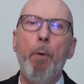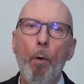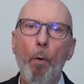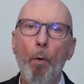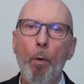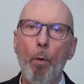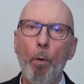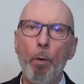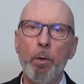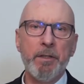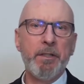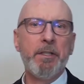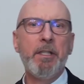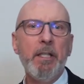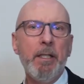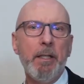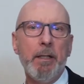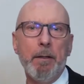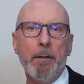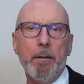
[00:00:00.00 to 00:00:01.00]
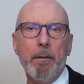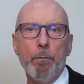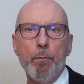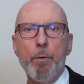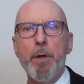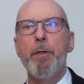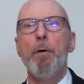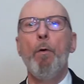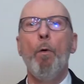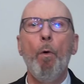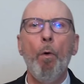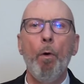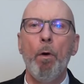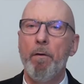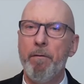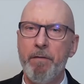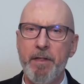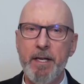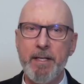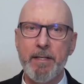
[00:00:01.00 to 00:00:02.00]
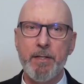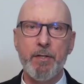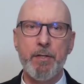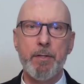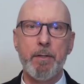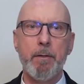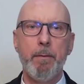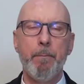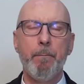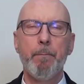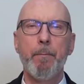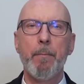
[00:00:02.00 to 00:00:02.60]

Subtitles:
Paul deal with all of this?